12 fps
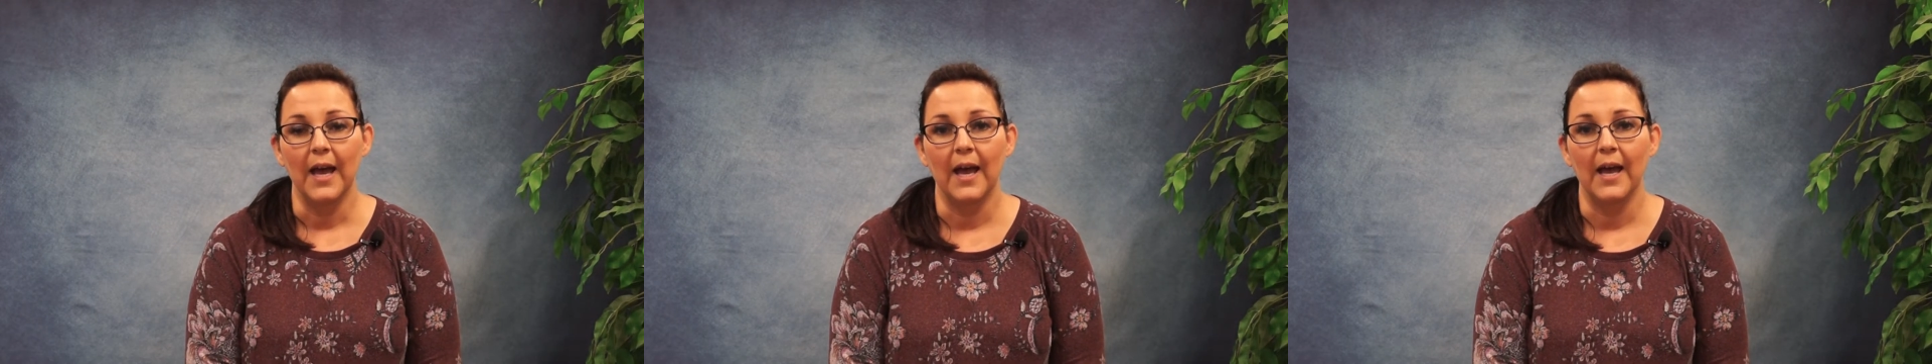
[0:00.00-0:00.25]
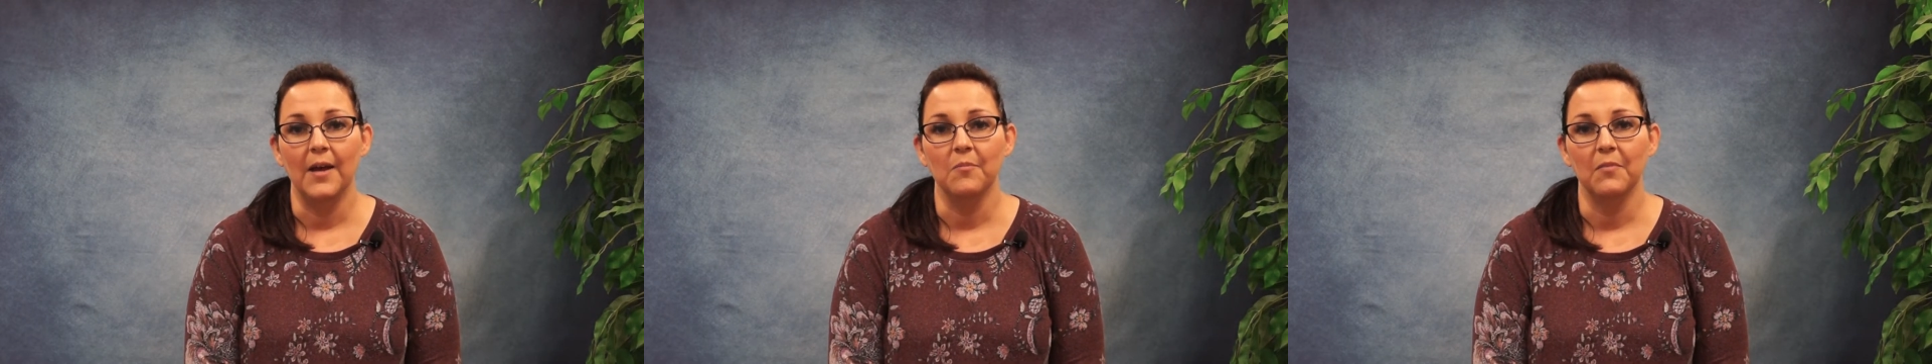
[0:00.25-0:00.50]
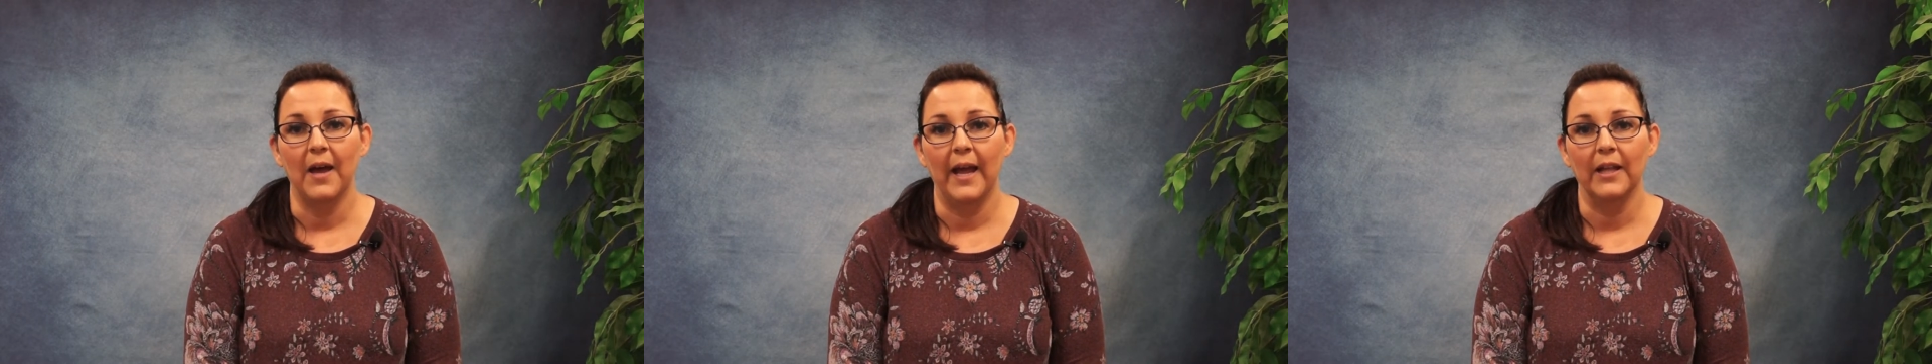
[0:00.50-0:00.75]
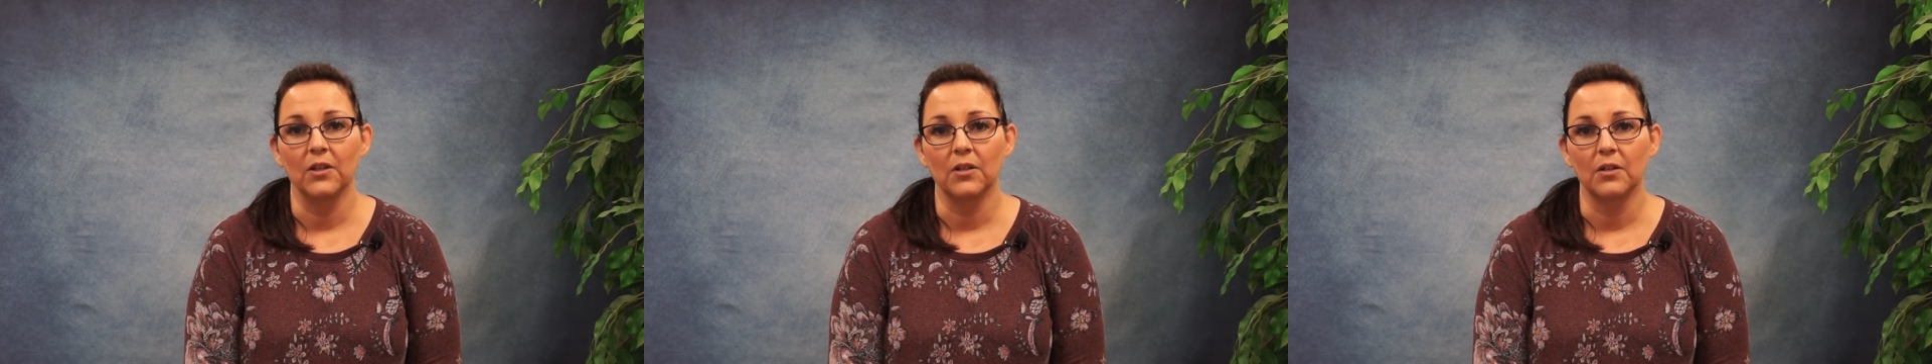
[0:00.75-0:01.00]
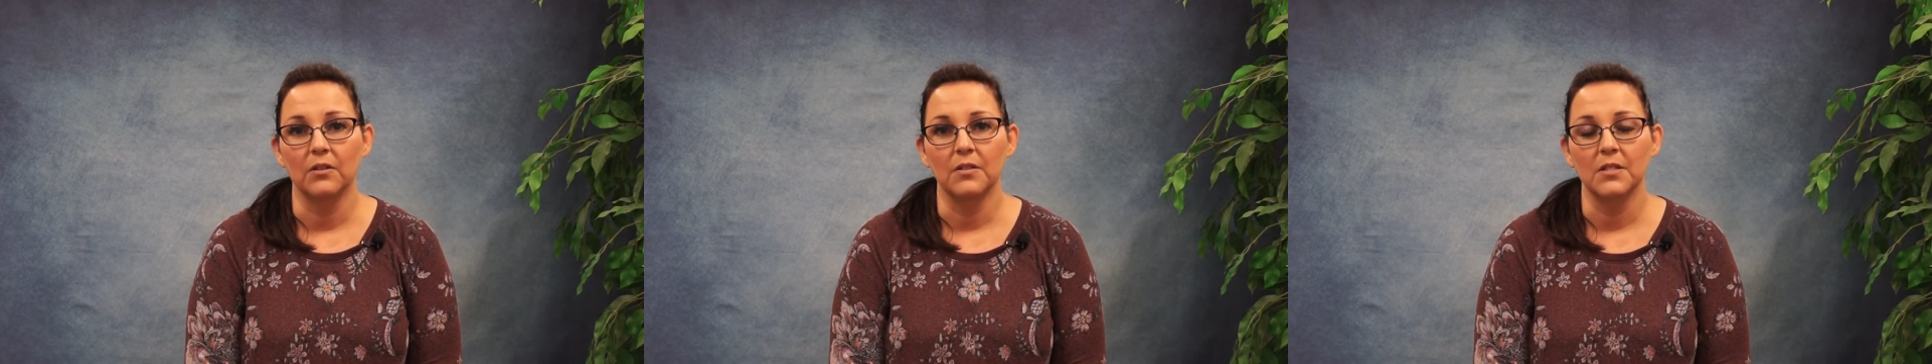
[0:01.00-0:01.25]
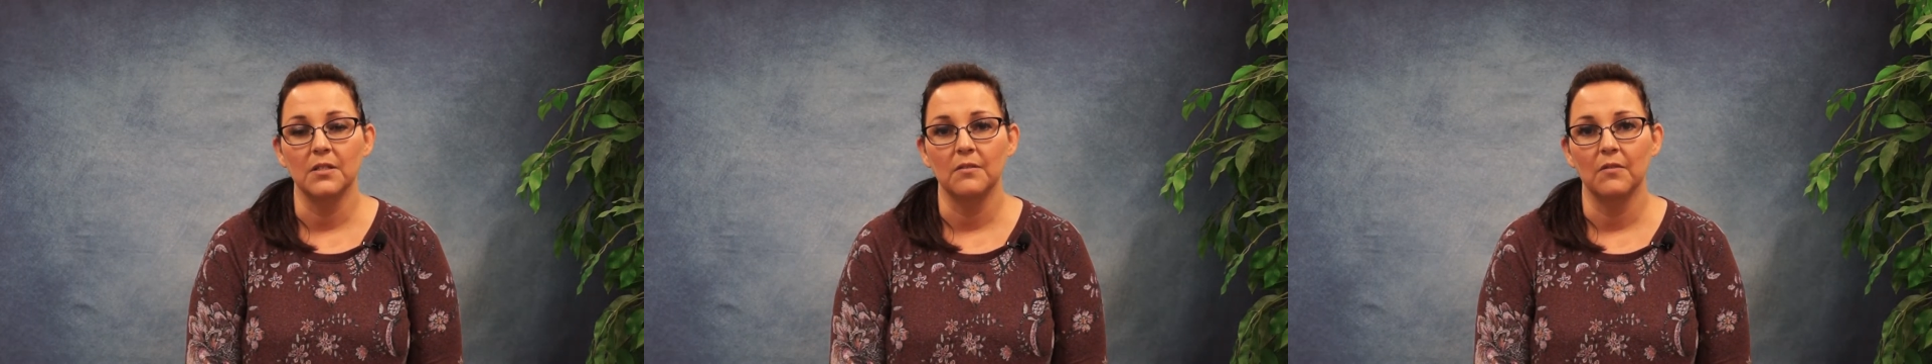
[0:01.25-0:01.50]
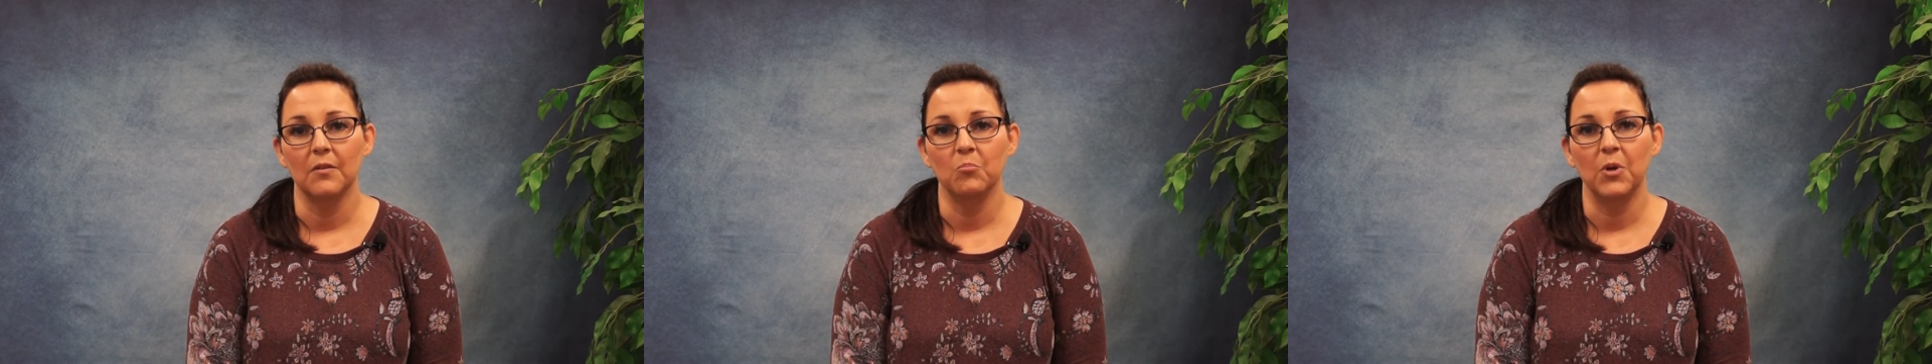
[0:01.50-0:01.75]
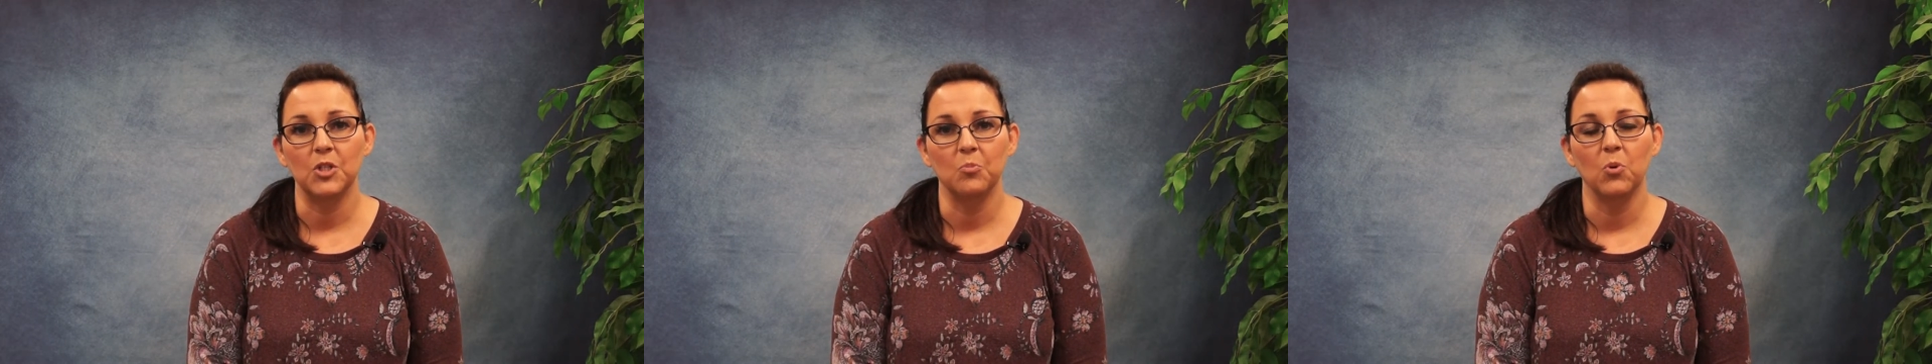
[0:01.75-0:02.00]
I learned
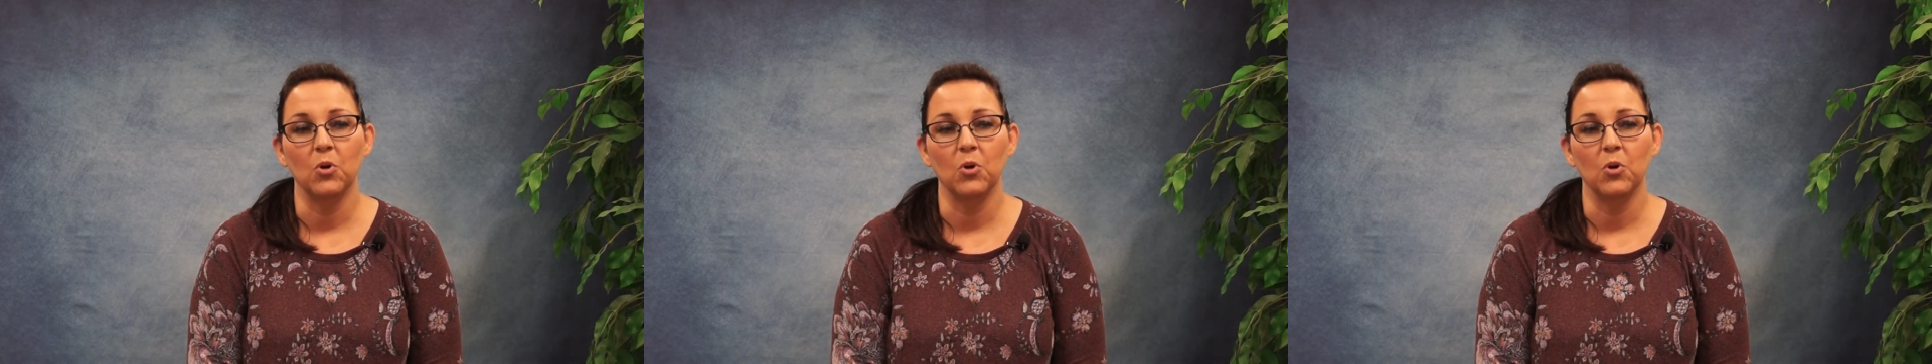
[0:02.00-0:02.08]
much